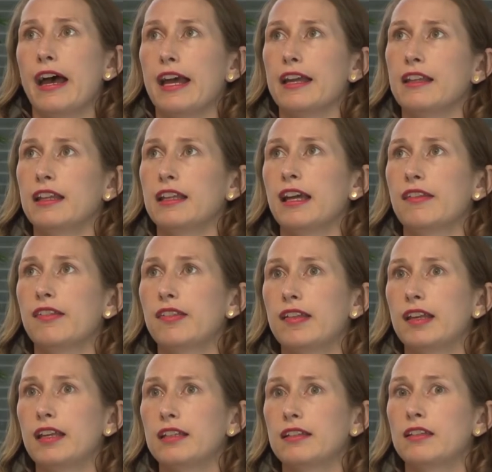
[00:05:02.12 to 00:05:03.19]
And then I
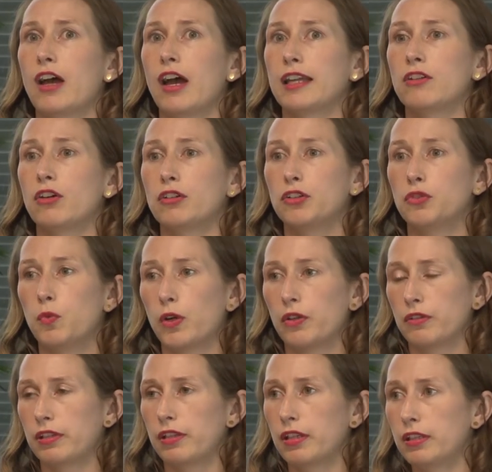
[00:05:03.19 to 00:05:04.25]
said, I know you
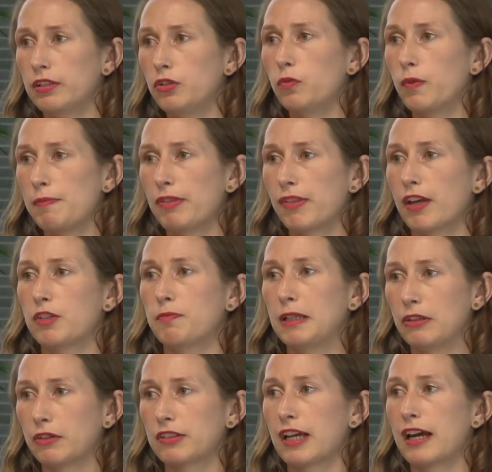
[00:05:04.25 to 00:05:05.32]
want your website to be
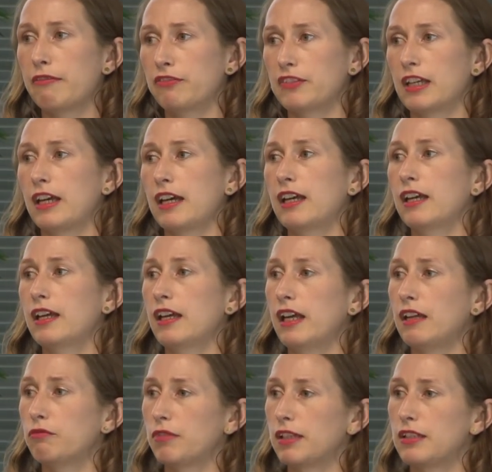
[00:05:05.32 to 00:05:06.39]
looked after
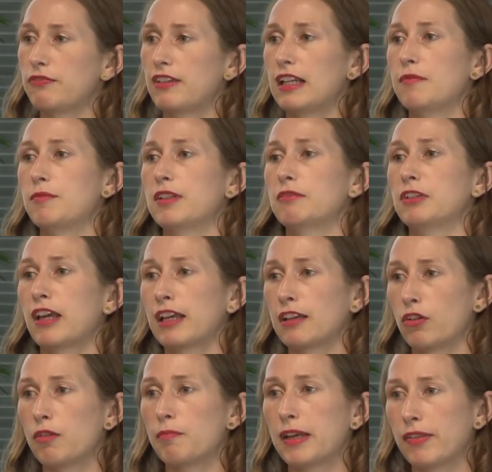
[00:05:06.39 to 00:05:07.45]
and redeveloped and
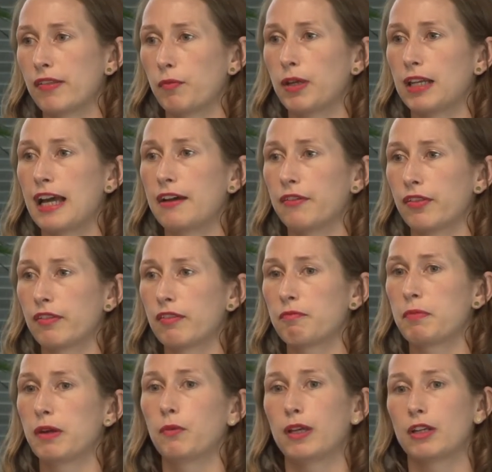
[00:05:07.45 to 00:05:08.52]
taken on by someone else,
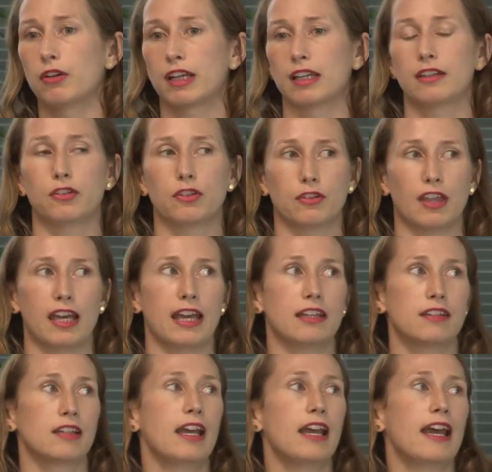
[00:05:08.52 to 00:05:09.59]
but we're not going to do
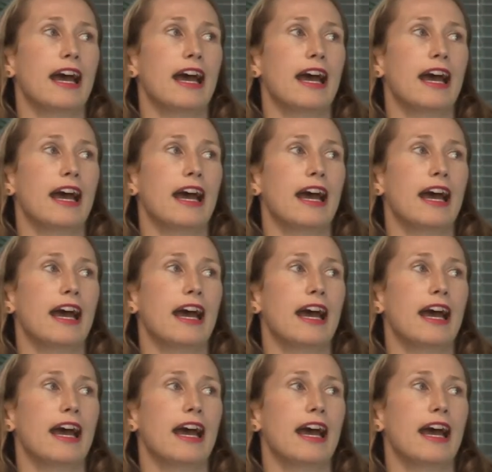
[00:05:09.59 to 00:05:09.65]
that.